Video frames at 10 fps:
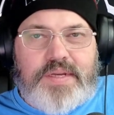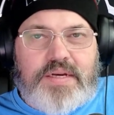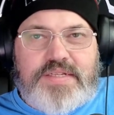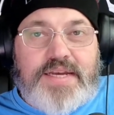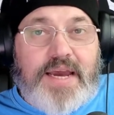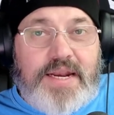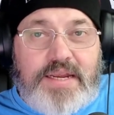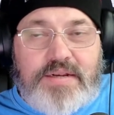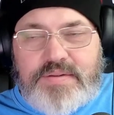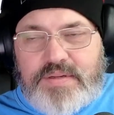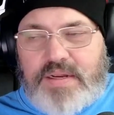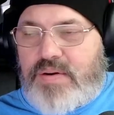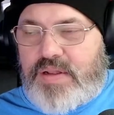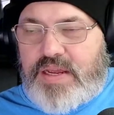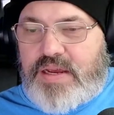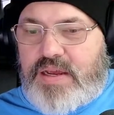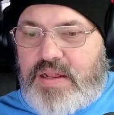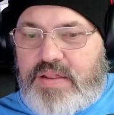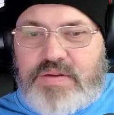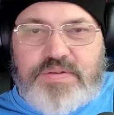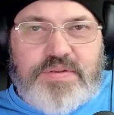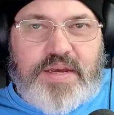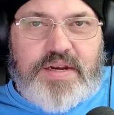siding, those kind